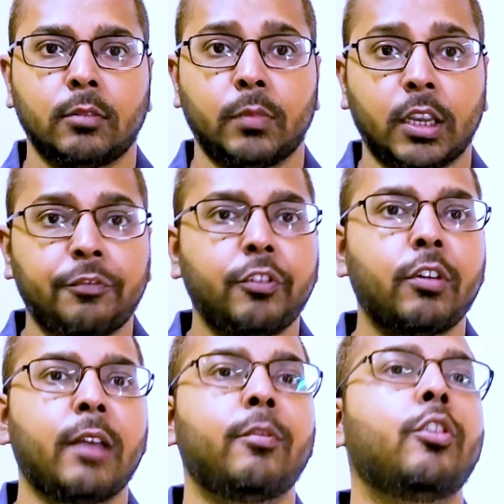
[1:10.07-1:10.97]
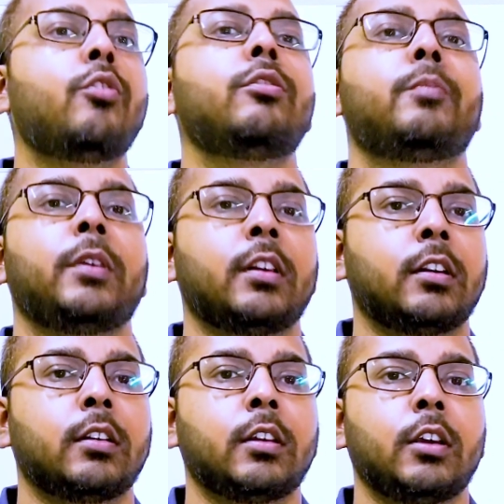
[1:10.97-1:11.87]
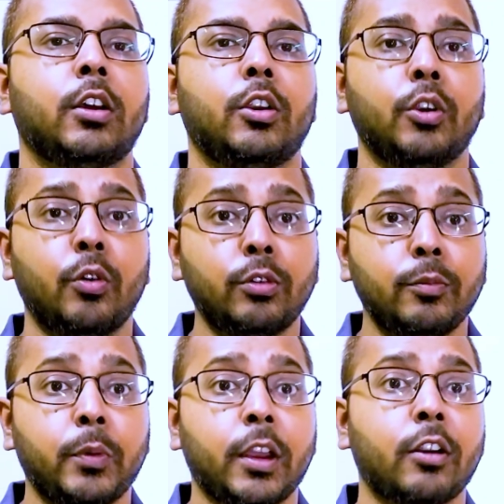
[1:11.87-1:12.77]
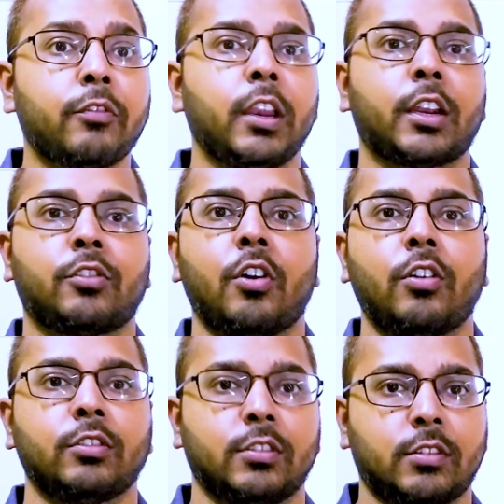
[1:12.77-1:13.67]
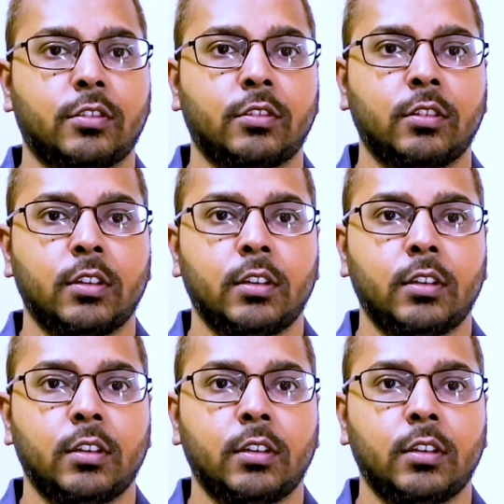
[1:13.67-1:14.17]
but if you have lone pair of electrons